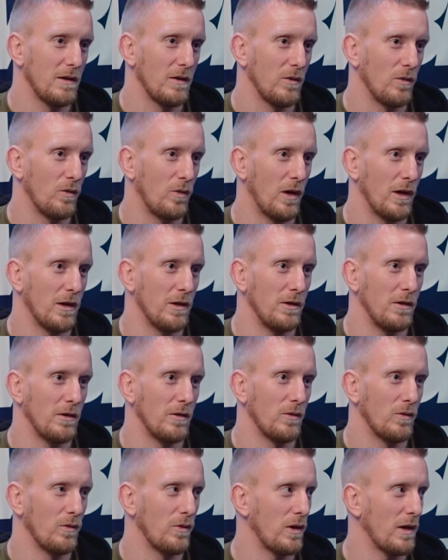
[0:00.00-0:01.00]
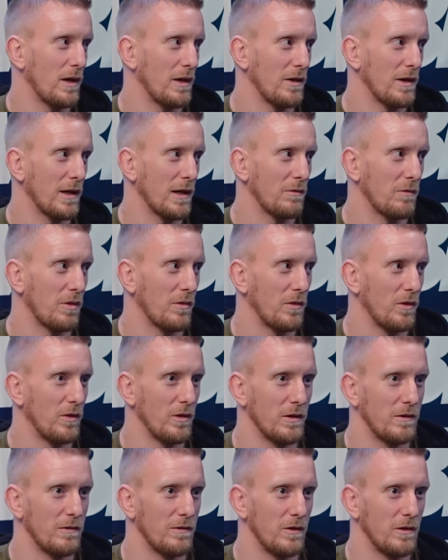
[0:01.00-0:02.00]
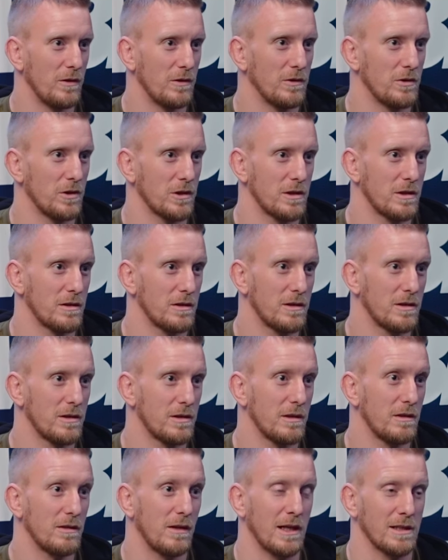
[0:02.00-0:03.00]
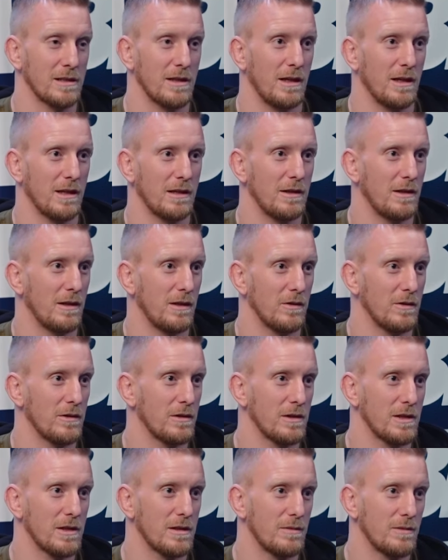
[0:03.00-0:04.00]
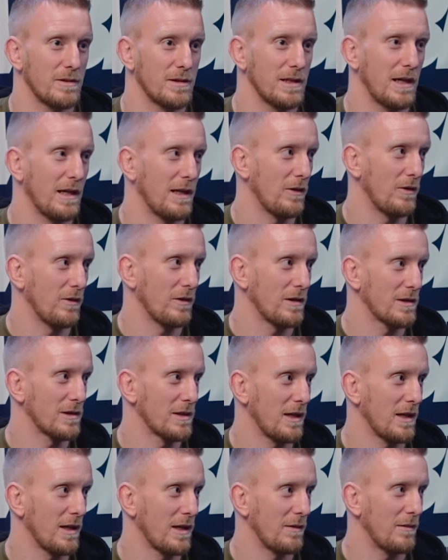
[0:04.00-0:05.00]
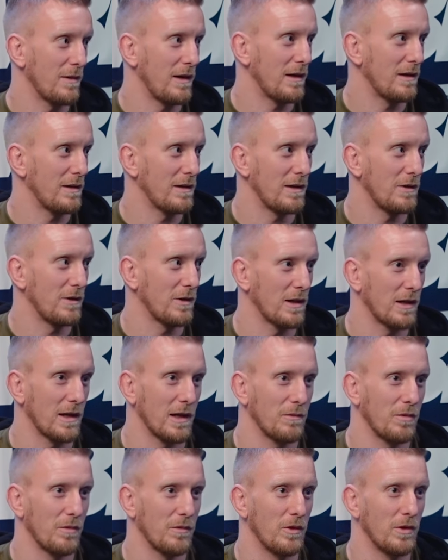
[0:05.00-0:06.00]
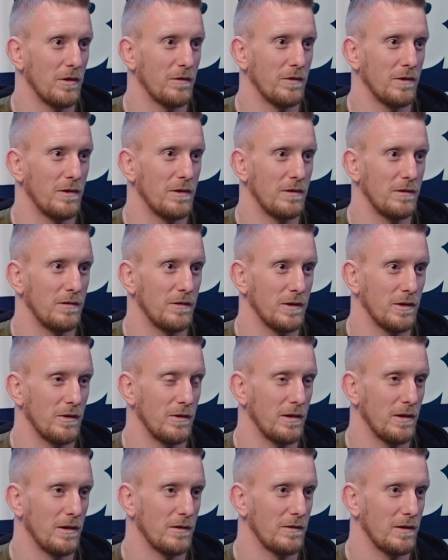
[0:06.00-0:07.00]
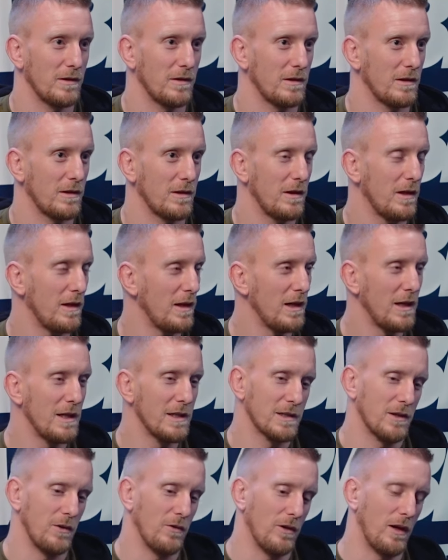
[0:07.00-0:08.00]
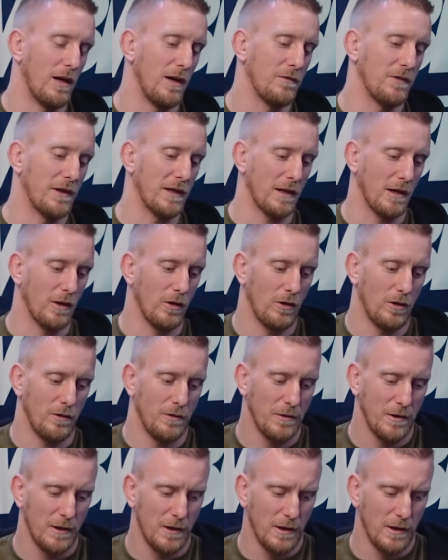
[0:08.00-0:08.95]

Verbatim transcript: why why are you getting promoted for just, that's like, you know, you're sitting on the side of the mat and you're going to get promoted for, for doing nothing. So I think a lot